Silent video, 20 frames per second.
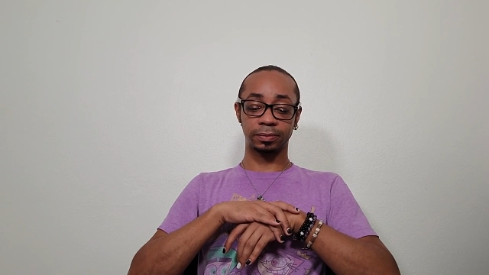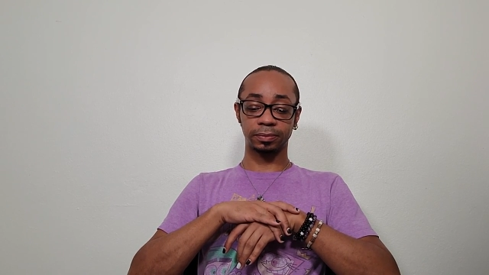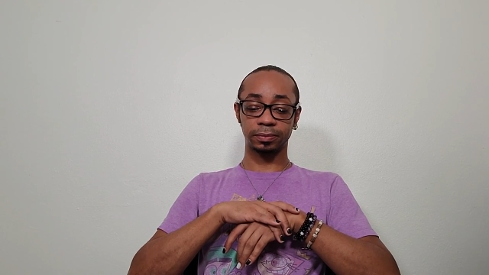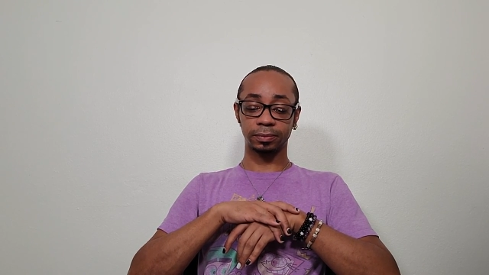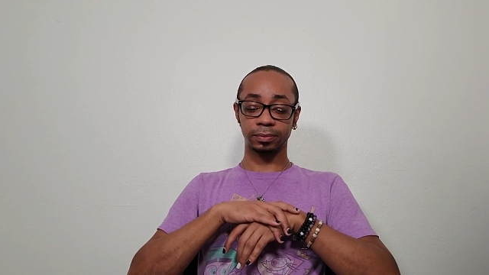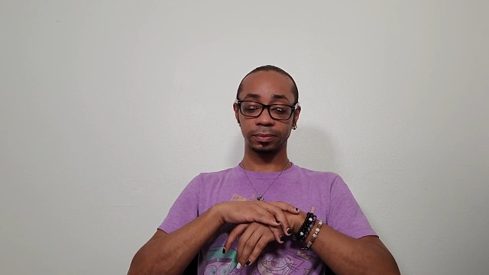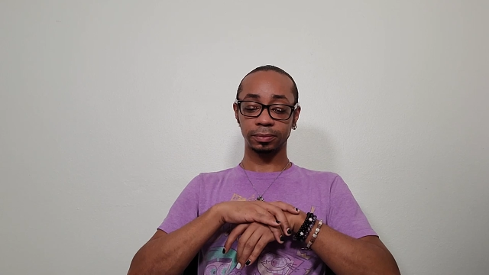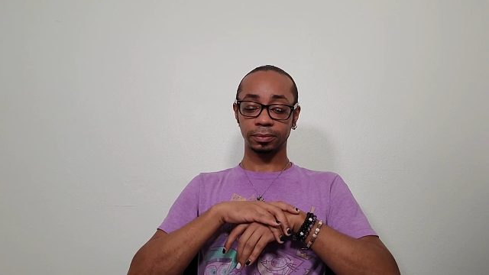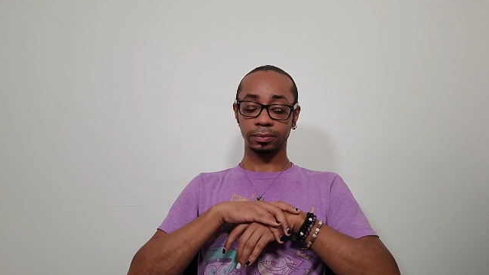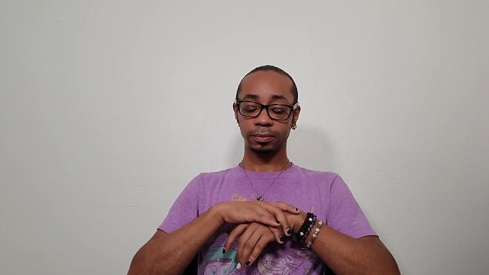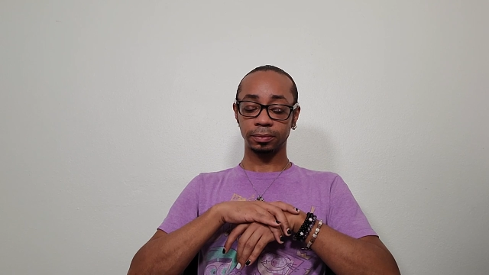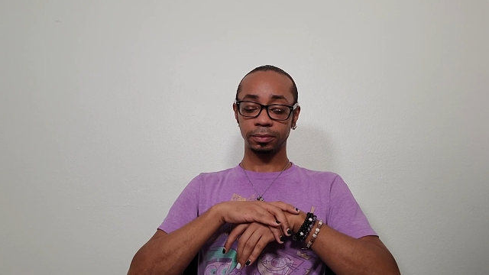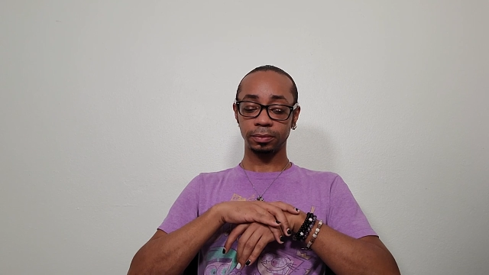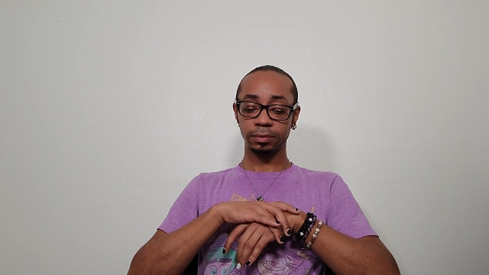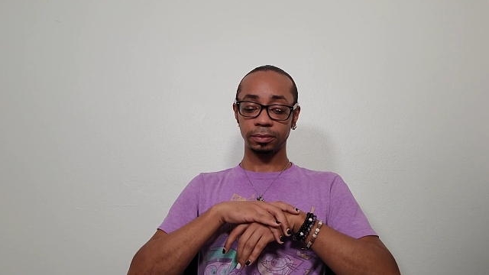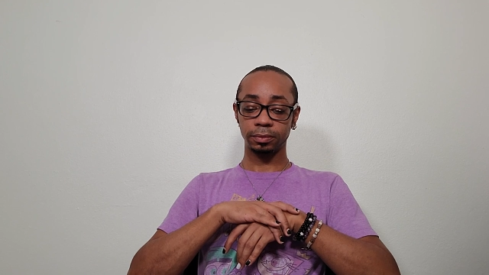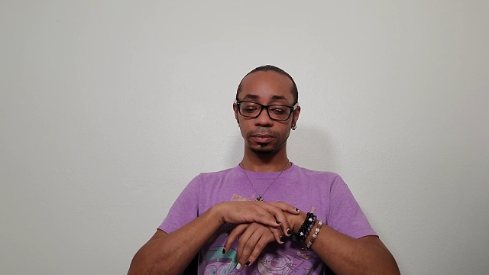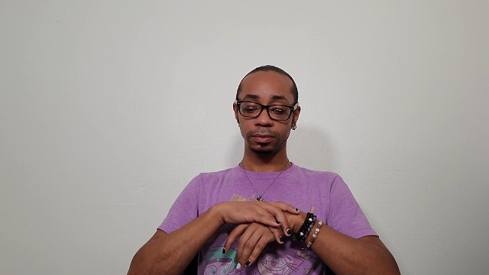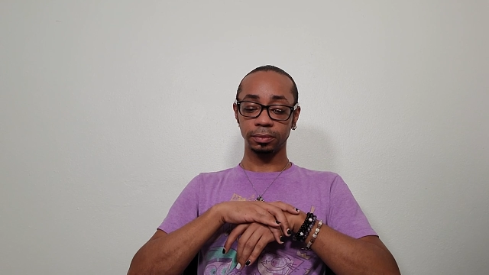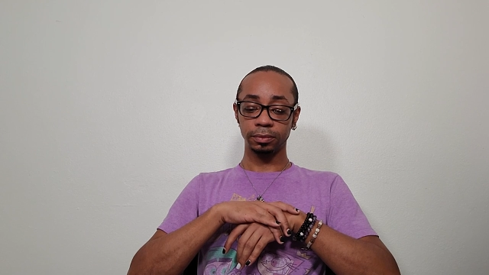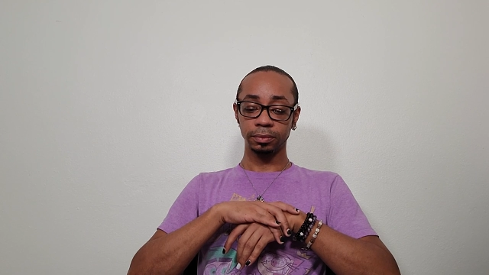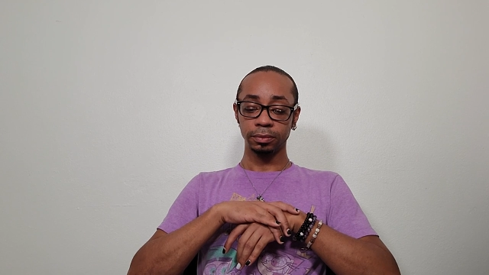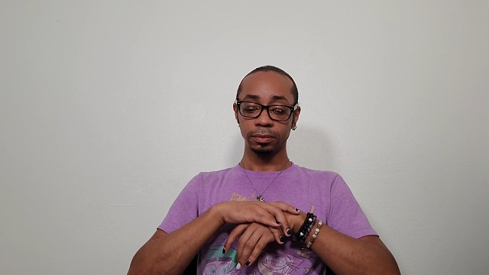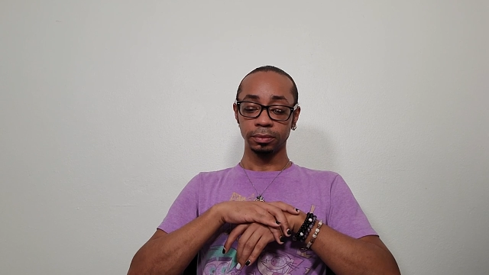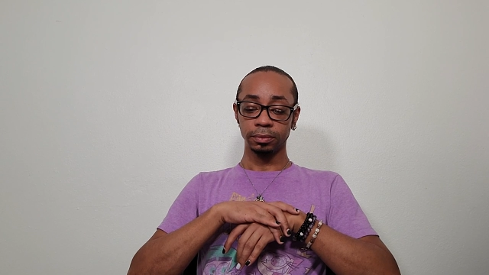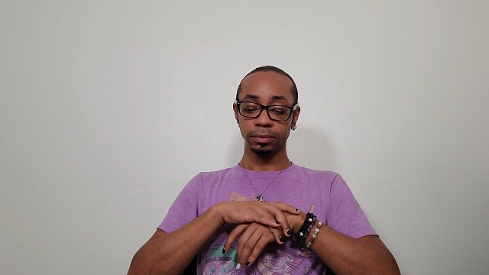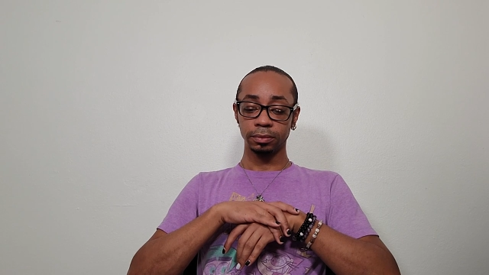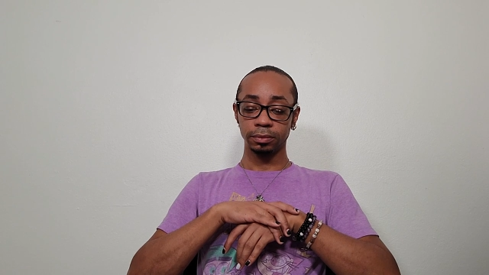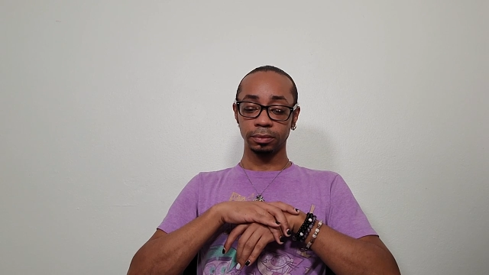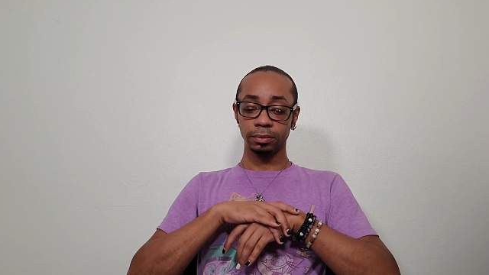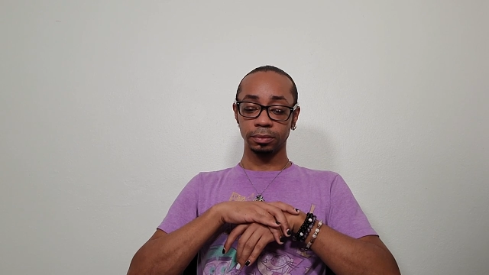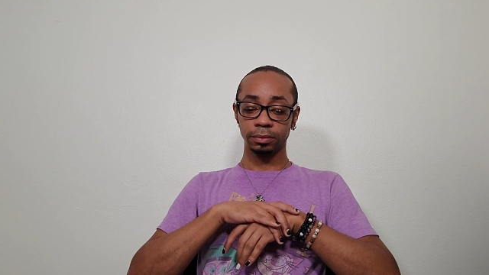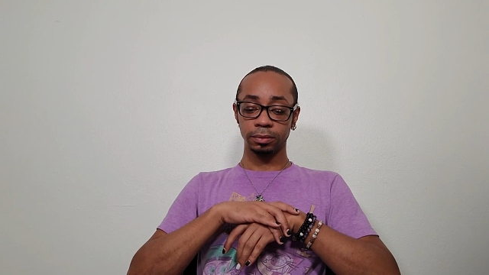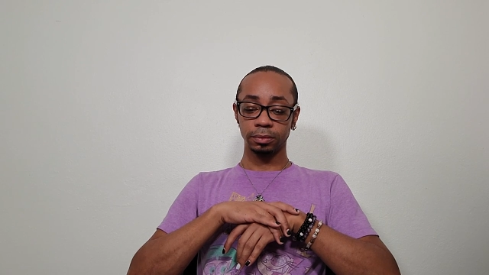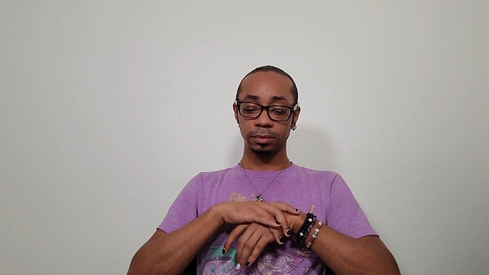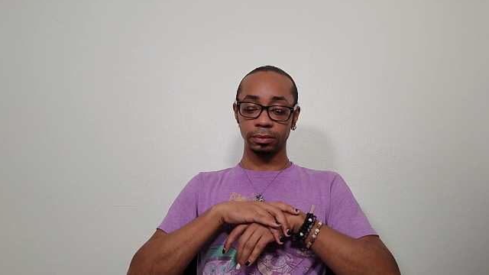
Nobody speaks.